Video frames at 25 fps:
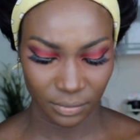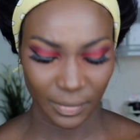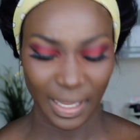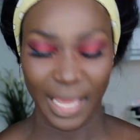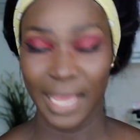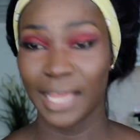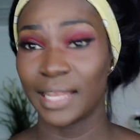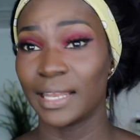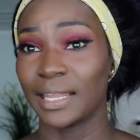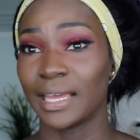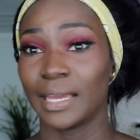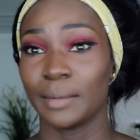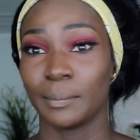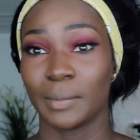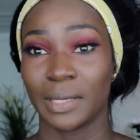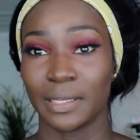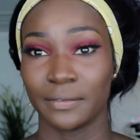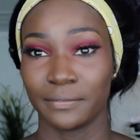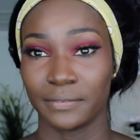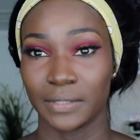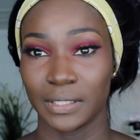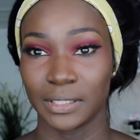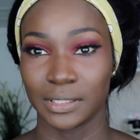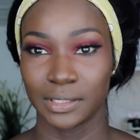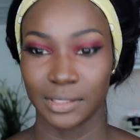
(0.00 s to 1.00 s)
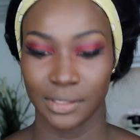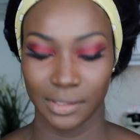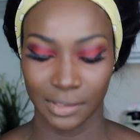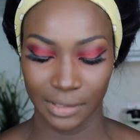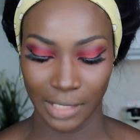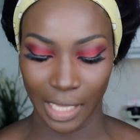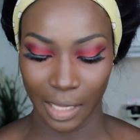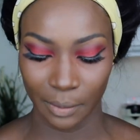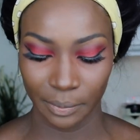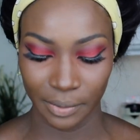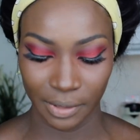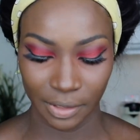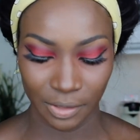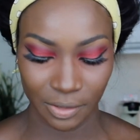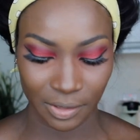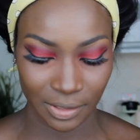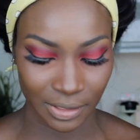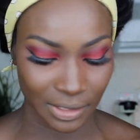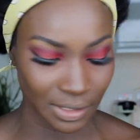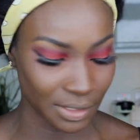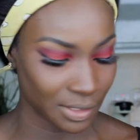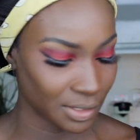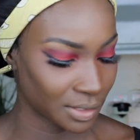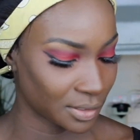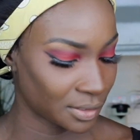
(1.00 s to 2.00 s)
highlight my face, I'll be
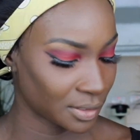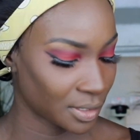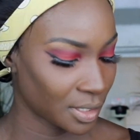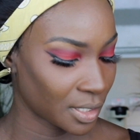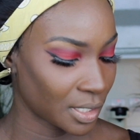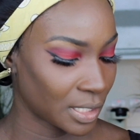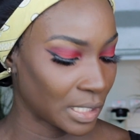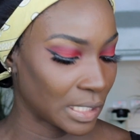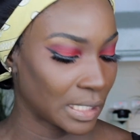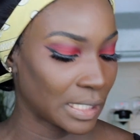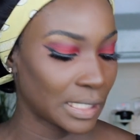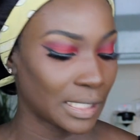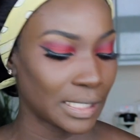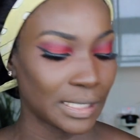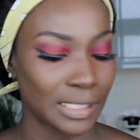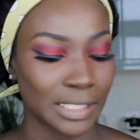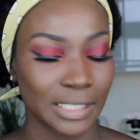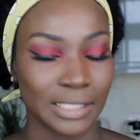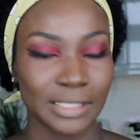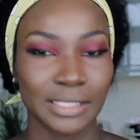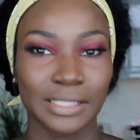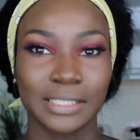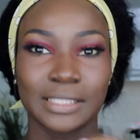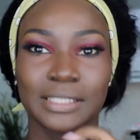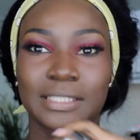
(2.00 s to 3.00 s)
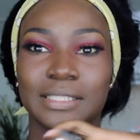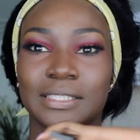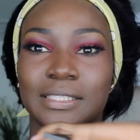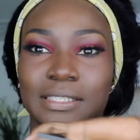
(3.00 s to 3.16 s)
using this